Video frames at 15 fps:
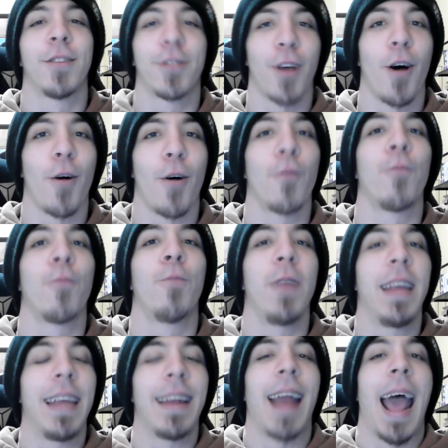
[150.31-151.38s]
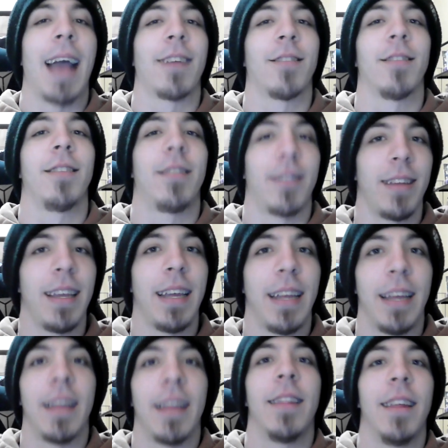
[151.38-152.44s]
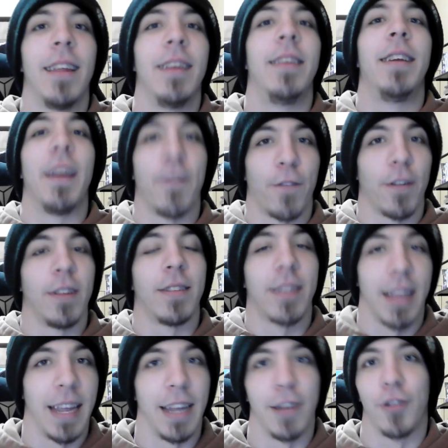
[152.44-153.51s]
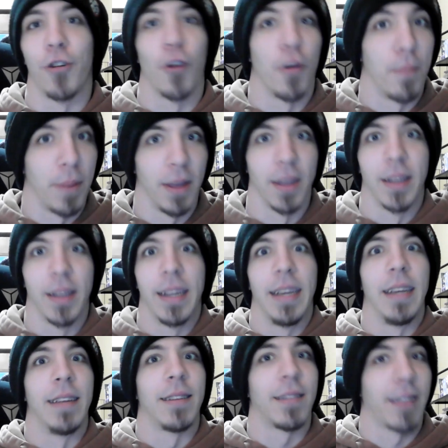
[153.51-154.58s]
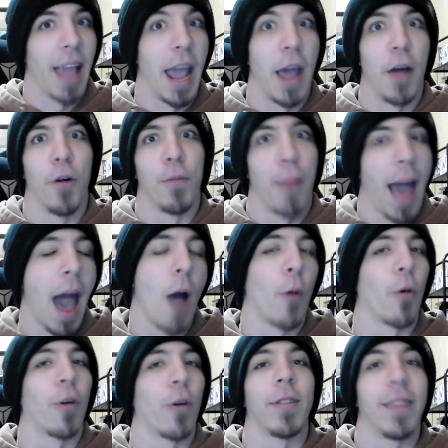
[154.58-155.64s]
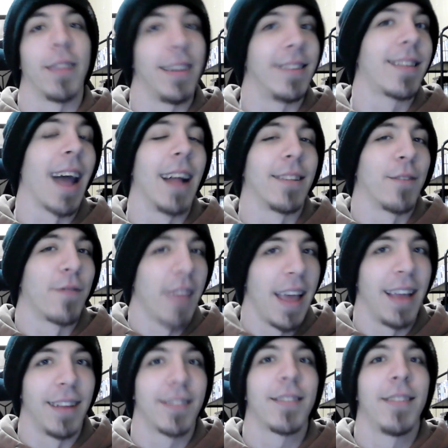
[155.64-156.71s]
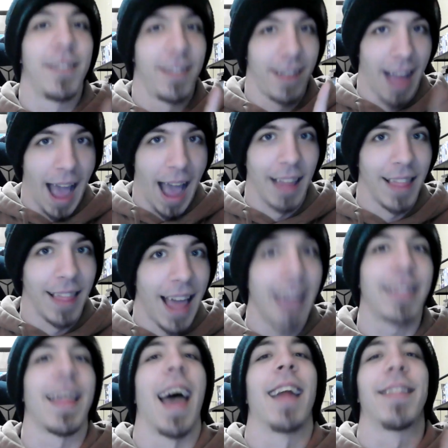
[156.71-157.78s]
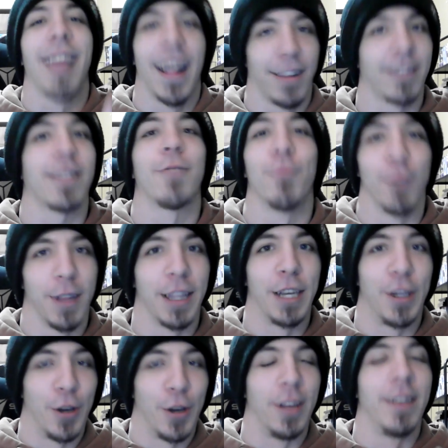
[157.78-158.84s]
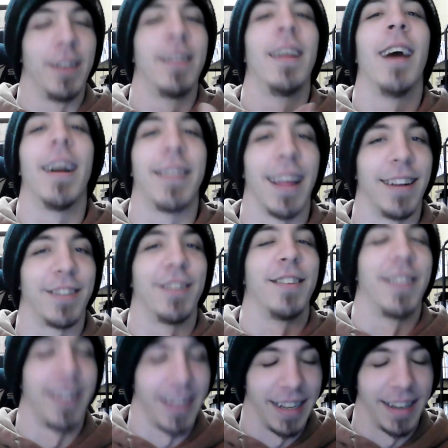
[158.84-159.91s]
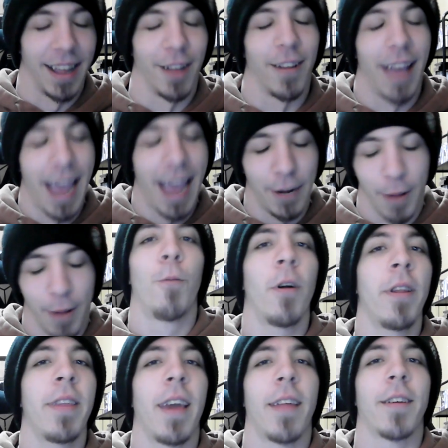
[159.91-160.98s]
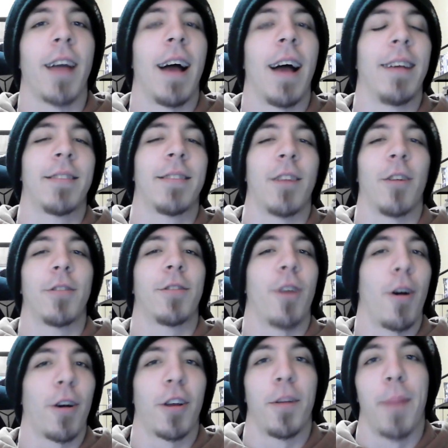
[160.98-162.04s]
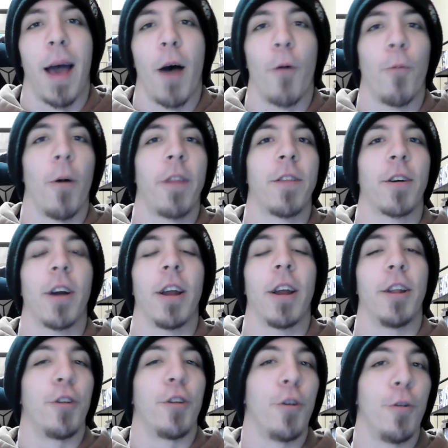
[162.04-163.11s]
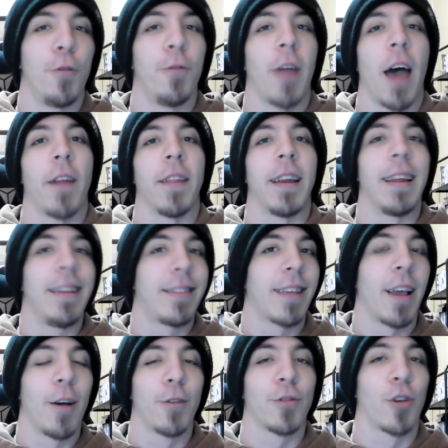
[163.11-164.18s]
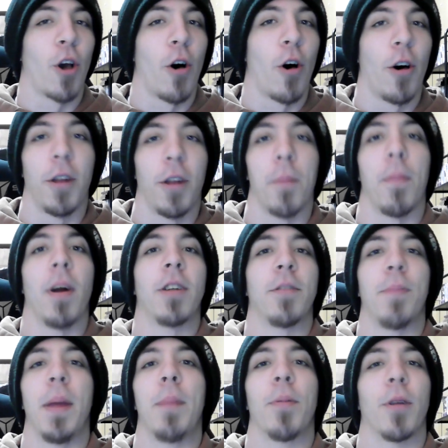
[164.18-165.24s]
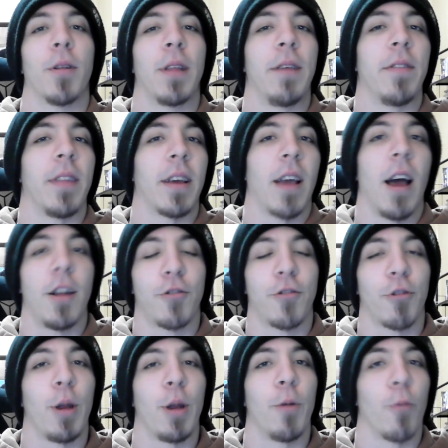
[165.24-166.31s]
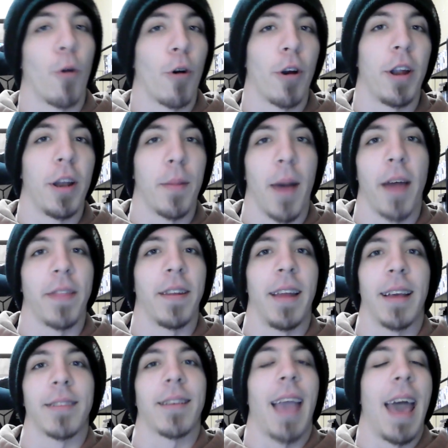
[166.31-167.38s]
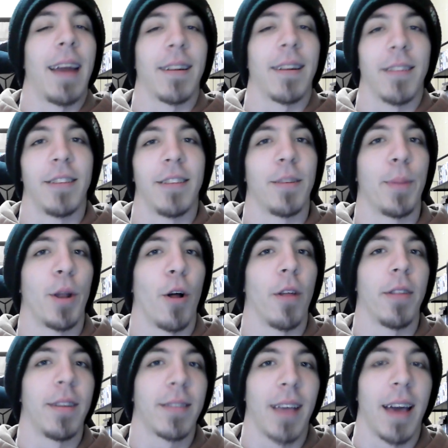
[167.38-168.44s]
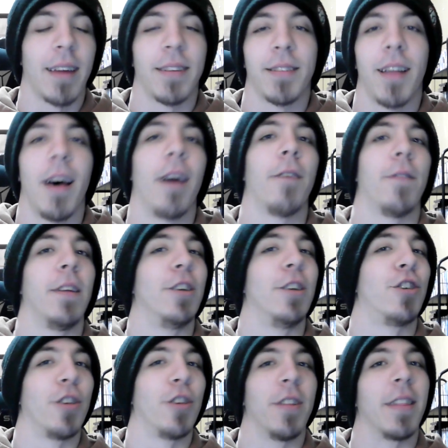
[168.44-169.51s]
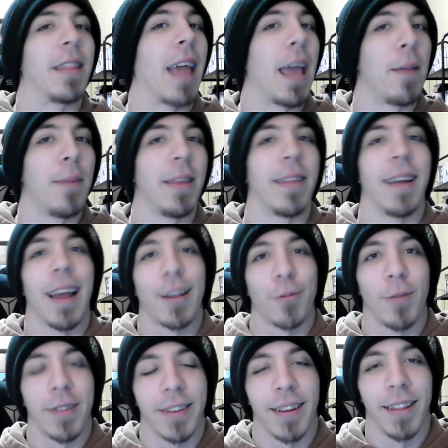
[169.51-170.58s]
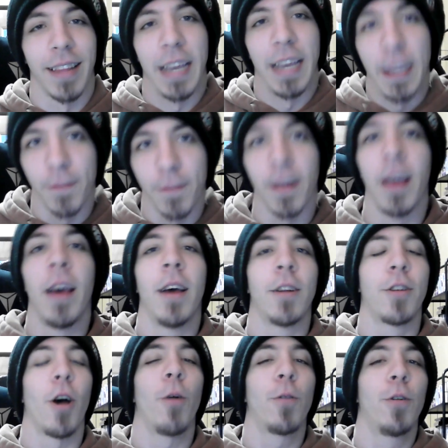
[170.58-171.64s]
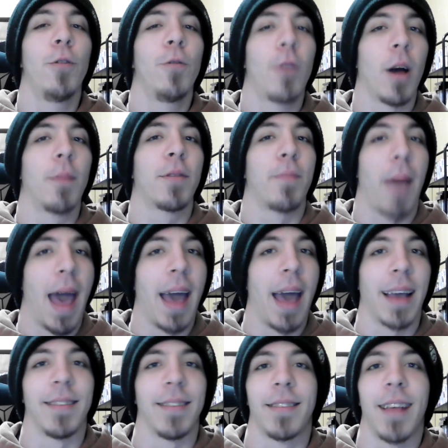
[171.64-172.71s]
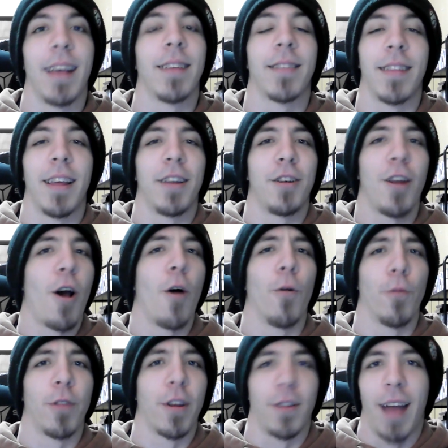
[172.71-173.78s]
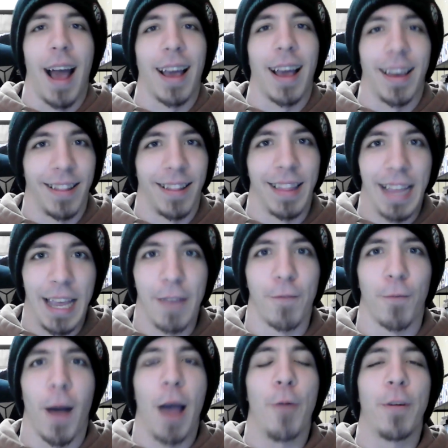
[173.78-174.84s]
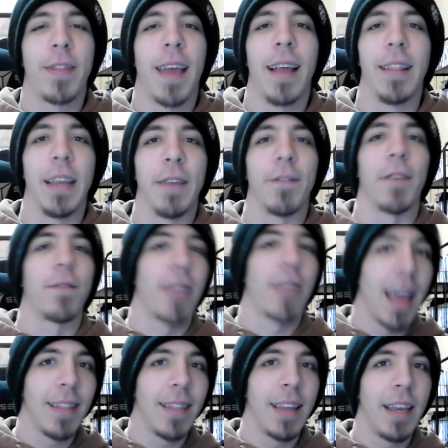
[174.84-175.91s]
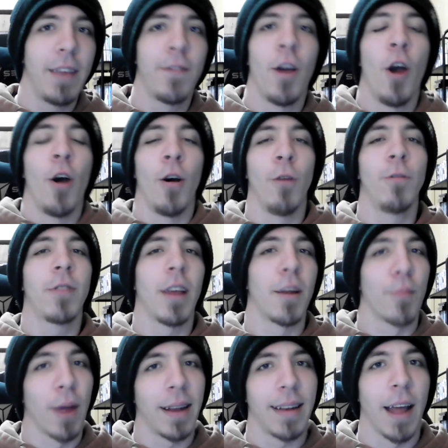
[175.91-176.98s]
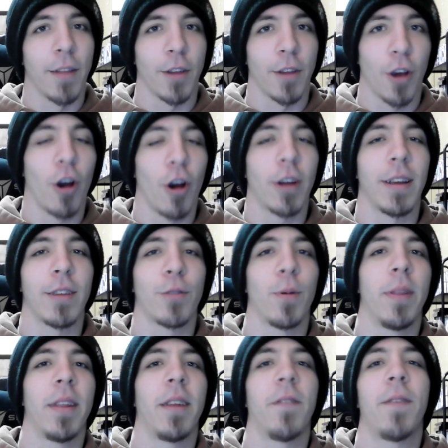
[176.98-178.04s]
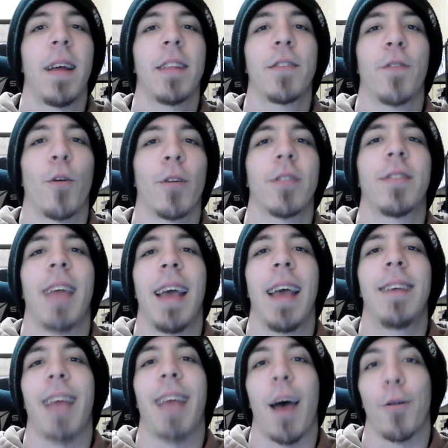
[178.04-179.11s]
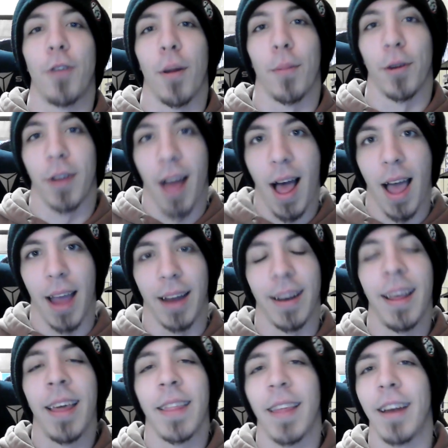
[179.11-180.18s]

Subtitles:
So we can actually see the difference in durability, scale, power, these kinds of things. I like that. That's really good attention to detail. Anyway, one of the other guys starts talking about what they're going to do now that Isao's gone. A bunch of people are leaving the country, worried about the next cataclysm and all this kind of stuff, and shouldn't they be the next ones to leave? Toku comes back and says that no, they're not going to leave. Why would they leave? If they leave, who's going to break down the carcass when the defense force takes out number 9?